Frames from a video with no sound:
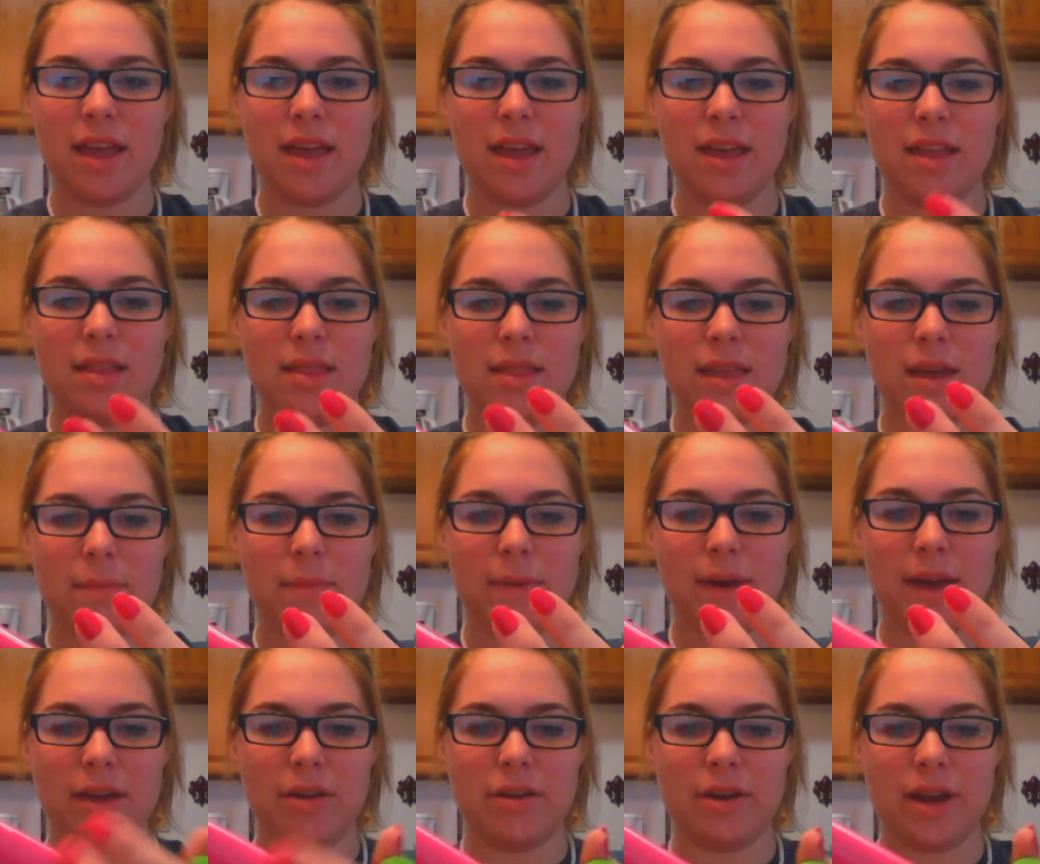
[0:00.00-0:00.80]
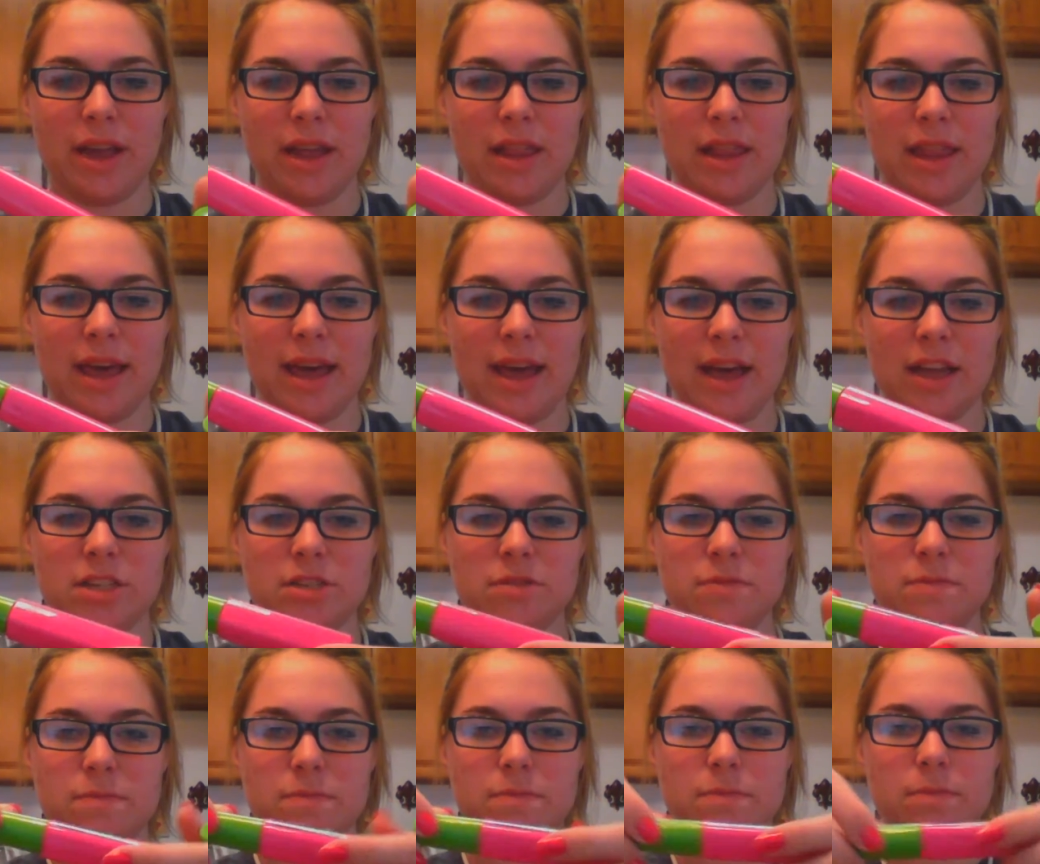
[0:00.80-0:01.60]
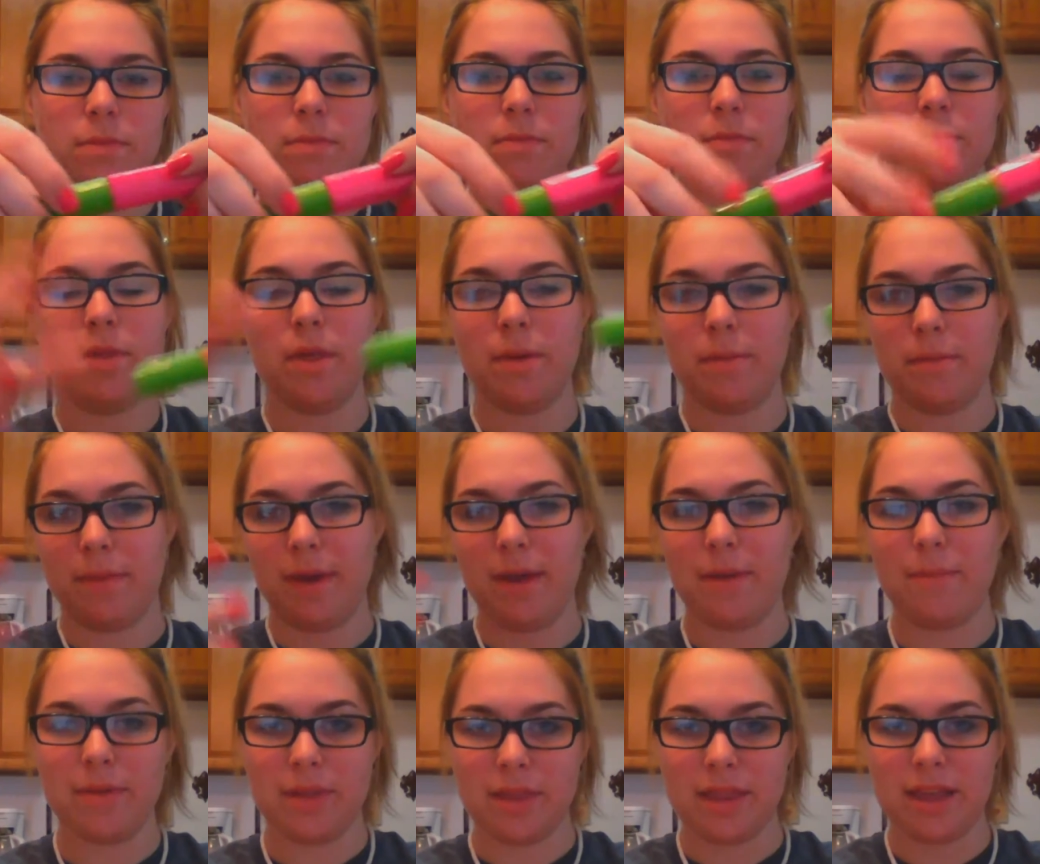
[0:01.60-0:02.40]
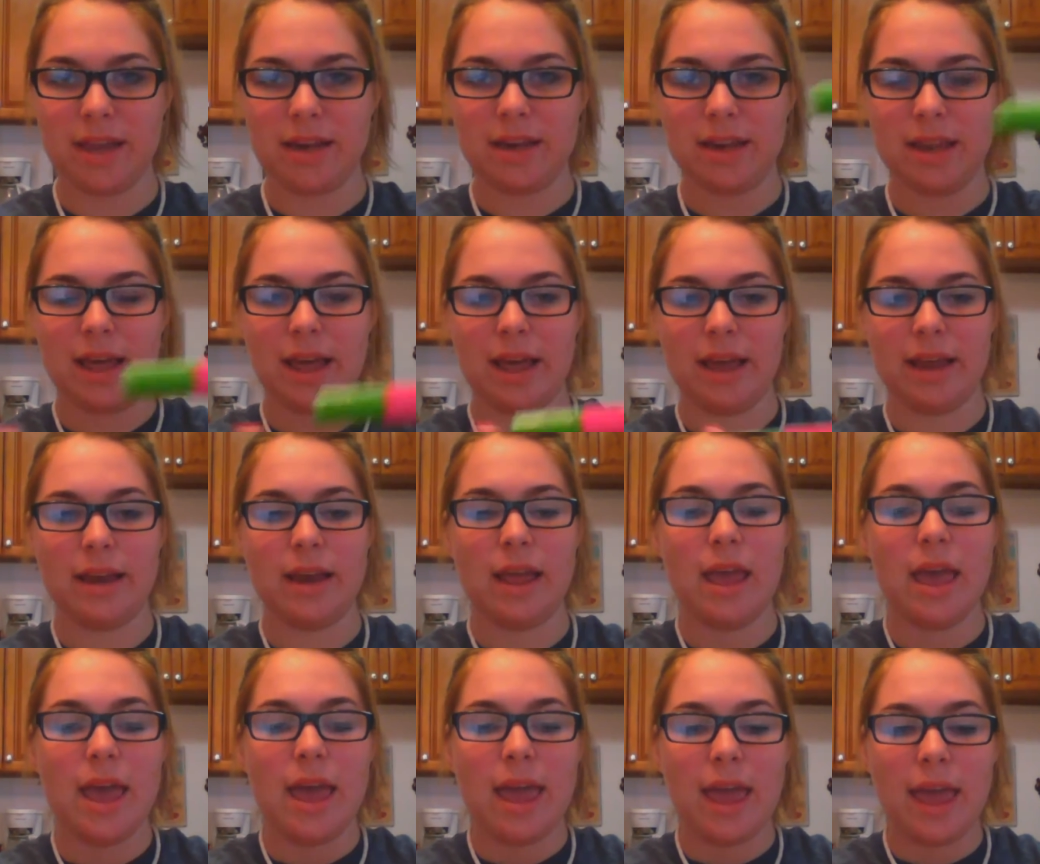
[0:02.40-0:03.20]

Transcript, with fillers: and they're by Great Lash, the Maybelline line.